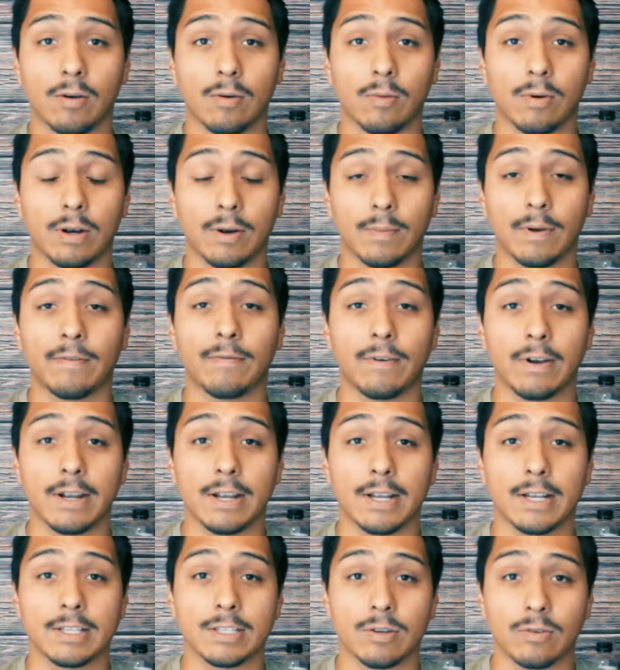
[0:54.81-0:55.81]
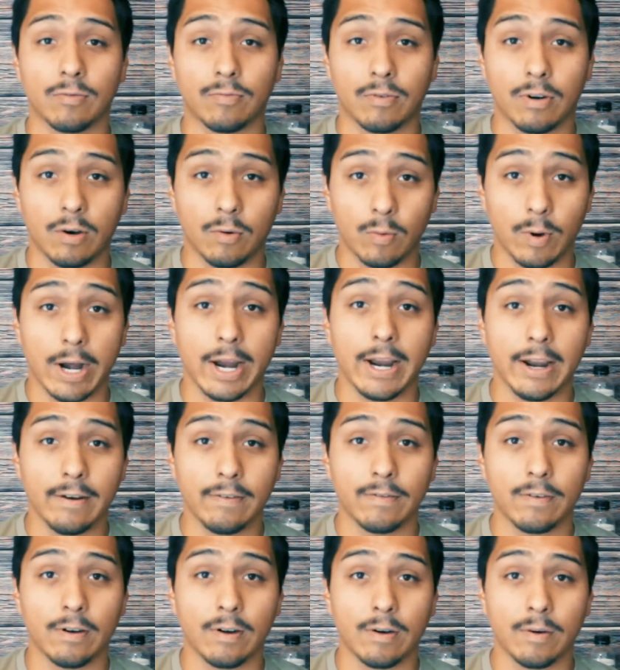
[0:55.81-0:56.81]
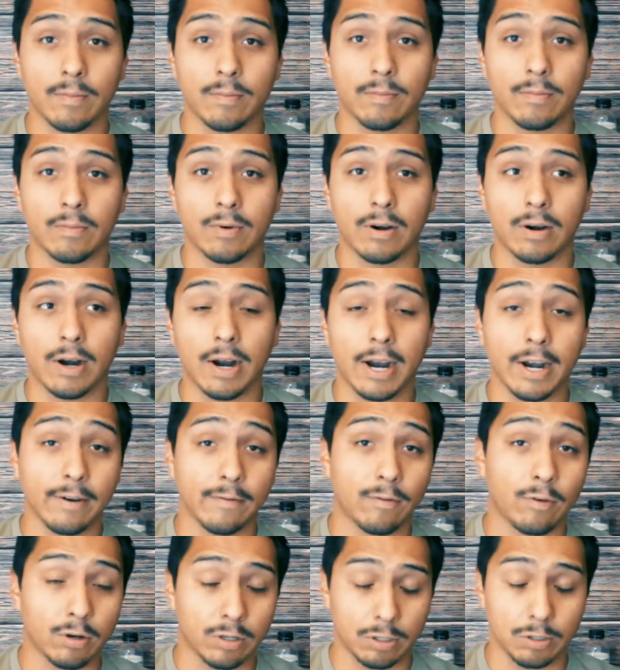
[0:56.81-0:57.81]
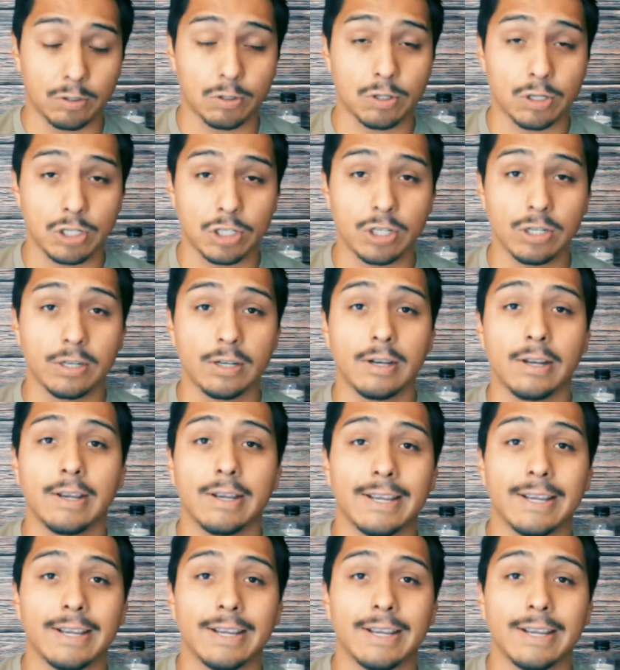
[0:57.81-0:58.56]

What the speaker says: one of my friends, Ray from Iron Fork Nutrition.